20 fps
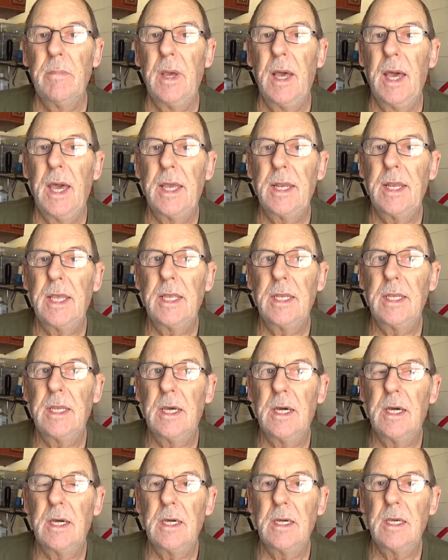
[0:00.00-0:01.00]
And
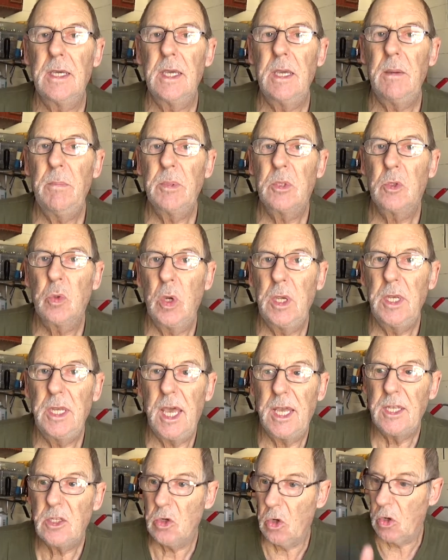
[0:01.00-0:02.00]
then in between
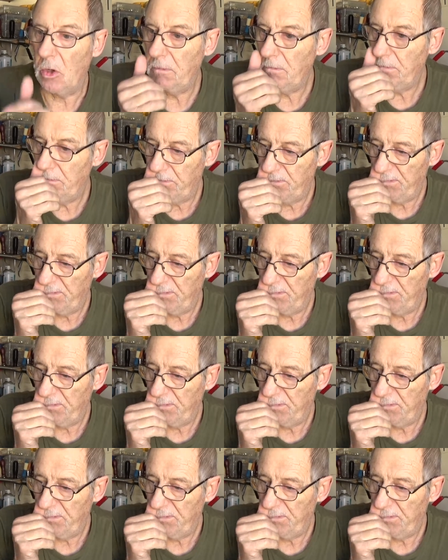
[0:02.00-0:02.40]
that time,